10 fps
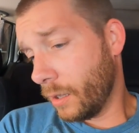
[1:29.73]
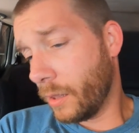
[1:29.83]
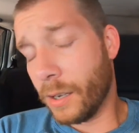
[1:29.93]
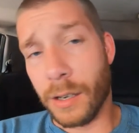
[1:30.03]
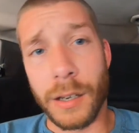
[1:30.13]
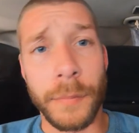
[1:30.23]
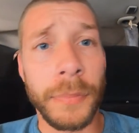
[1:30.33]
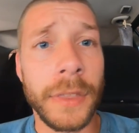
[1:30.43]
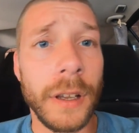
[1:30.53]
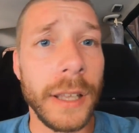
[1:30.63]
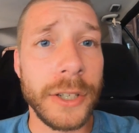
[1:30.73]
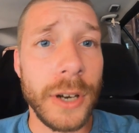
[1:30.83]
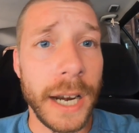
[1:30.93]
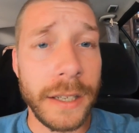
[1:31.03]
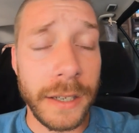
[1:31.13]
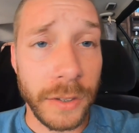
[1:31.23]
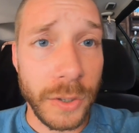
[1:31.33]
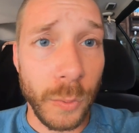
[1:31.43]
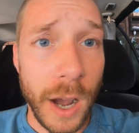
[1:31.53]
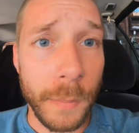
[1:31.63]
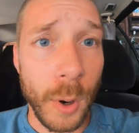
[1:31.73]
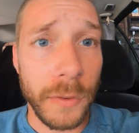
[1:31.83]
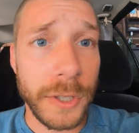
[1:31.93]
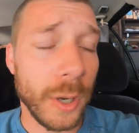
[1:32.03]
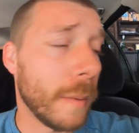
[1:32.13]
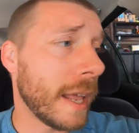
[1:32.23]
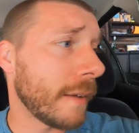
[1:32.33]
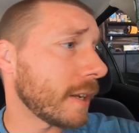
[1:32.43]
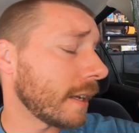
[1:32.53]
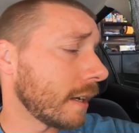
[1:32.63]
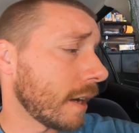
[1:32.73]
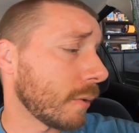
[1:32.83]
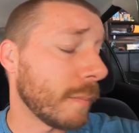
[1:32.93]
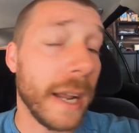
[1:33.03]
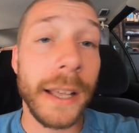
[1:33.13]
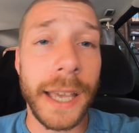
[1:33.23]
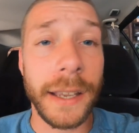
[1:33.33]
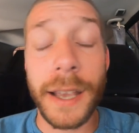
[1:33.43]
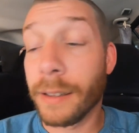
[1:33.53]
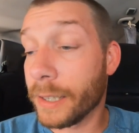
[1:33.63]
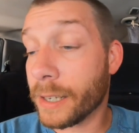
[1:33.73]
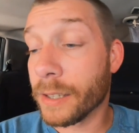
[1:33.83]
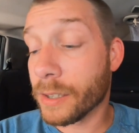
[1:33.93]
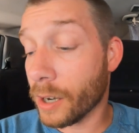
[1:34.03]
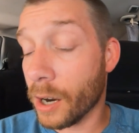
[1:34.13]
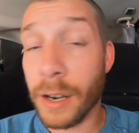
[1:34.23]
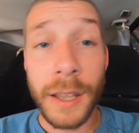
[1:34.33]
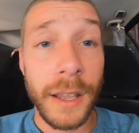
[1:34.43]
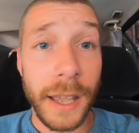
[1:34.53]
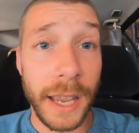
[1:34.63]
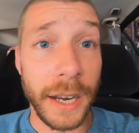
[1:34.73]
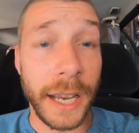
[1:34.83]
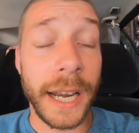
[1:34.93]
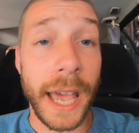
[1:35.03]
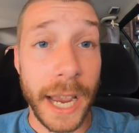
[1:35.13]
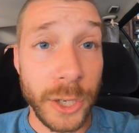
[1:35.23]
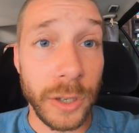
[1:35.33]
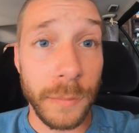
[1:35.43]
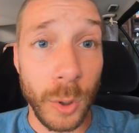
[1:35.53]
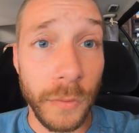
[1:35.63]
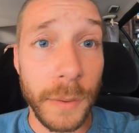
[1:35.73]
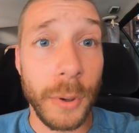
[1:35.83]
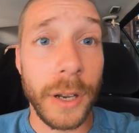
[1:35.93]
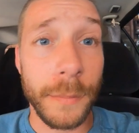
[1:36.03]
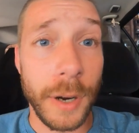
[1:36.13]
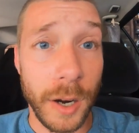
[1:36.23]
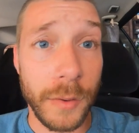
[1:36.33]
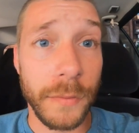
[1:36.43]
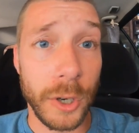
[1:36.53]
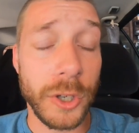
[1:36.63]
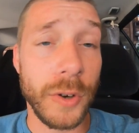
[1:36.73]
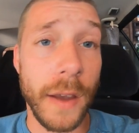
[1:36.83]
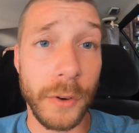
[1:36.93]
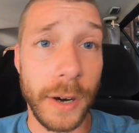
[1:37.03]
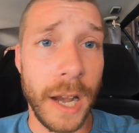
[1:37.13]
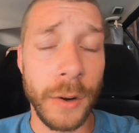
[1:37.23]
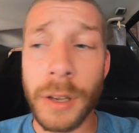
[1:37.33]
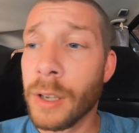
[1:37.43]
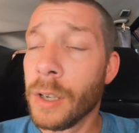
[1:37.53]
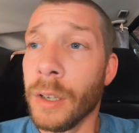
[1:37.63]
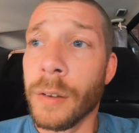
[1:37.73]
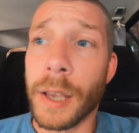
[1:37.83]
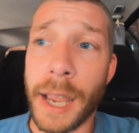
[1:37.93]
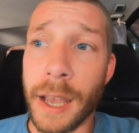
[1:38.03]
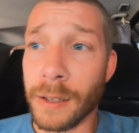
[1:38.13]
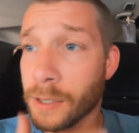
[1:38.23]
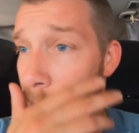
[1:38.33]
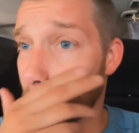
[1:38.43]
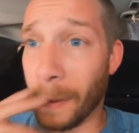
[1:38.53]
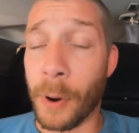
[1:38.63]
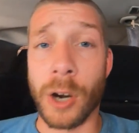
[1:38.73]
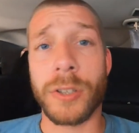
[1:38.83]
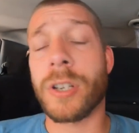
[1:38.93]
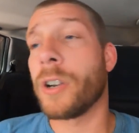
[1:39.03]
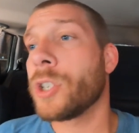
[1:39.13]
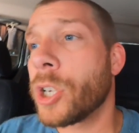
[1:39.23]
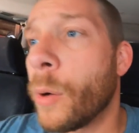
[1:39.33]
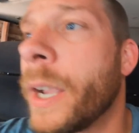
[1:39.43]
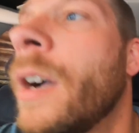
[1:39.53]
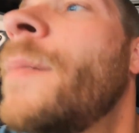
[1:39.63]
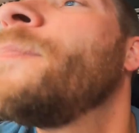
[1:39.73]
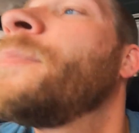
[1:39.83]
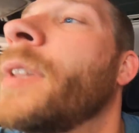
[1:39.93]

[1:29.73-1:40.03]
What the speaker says: The electronics didn't swap over, so I'm gonna have to get another one, but hey, at least it can start, and I can actually move it, put it in park, reverse, drive it around, and some of my parts started showing up.